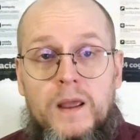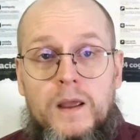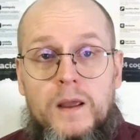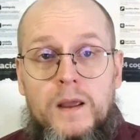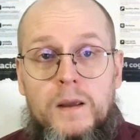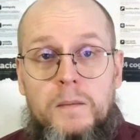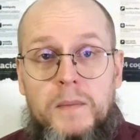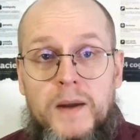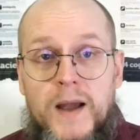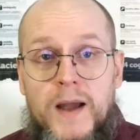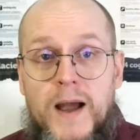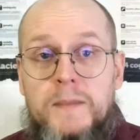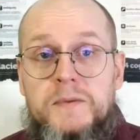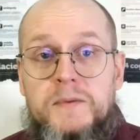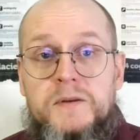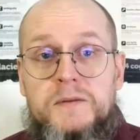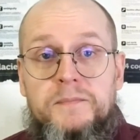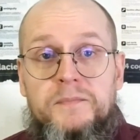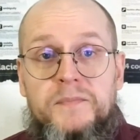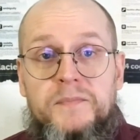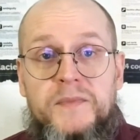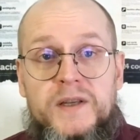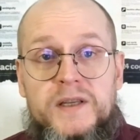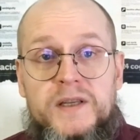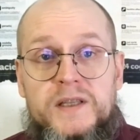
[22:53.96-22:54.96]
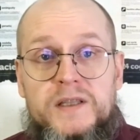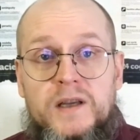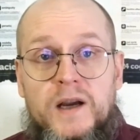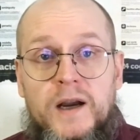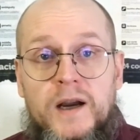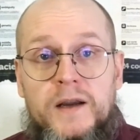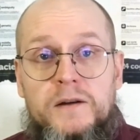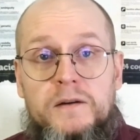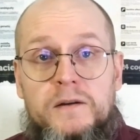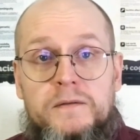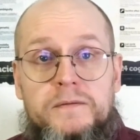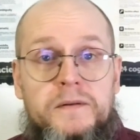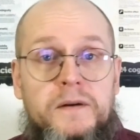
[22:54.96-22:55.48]
Perhaps this kind
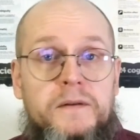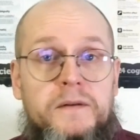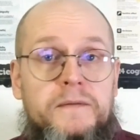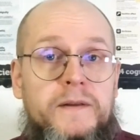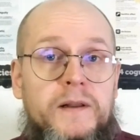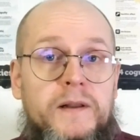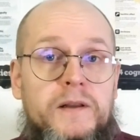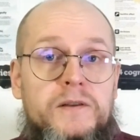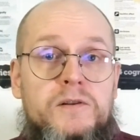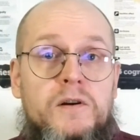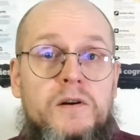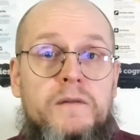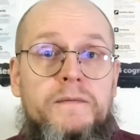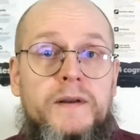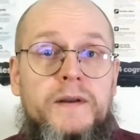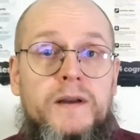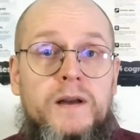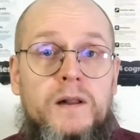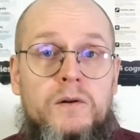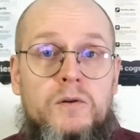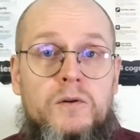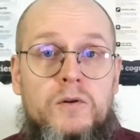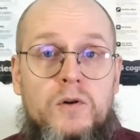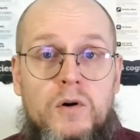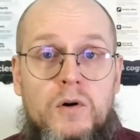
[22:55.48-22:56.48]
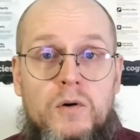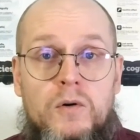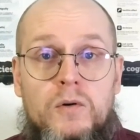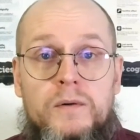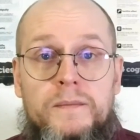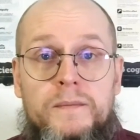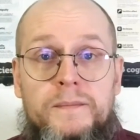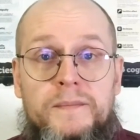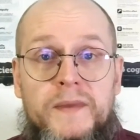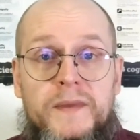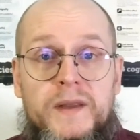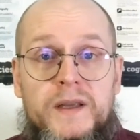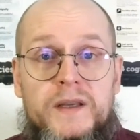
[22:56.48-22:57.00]
of philosophical goal
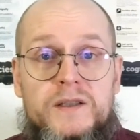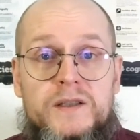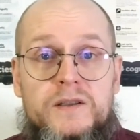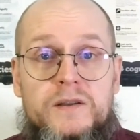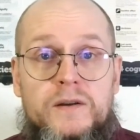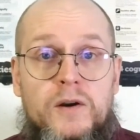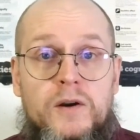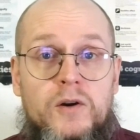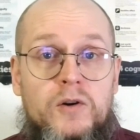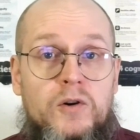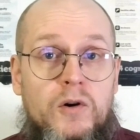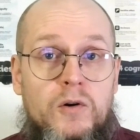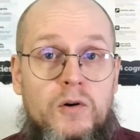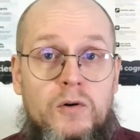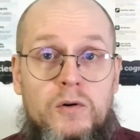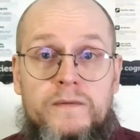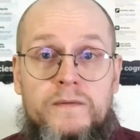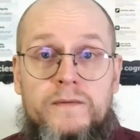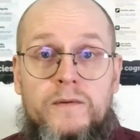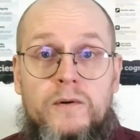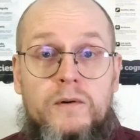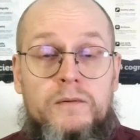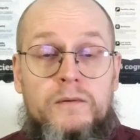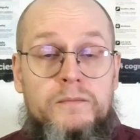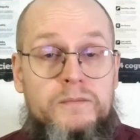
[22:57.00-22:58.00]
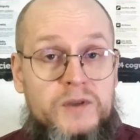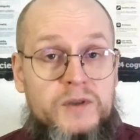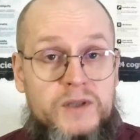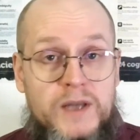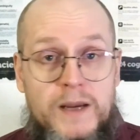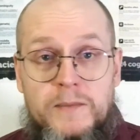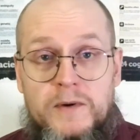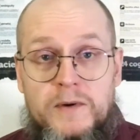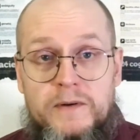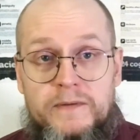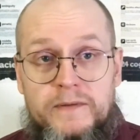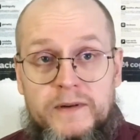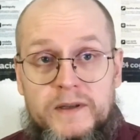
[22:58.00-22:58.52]
is a goal for some
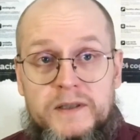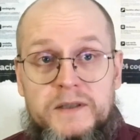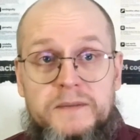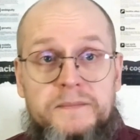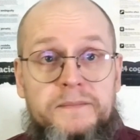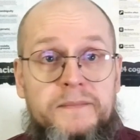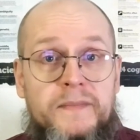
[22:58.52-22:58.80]
of us,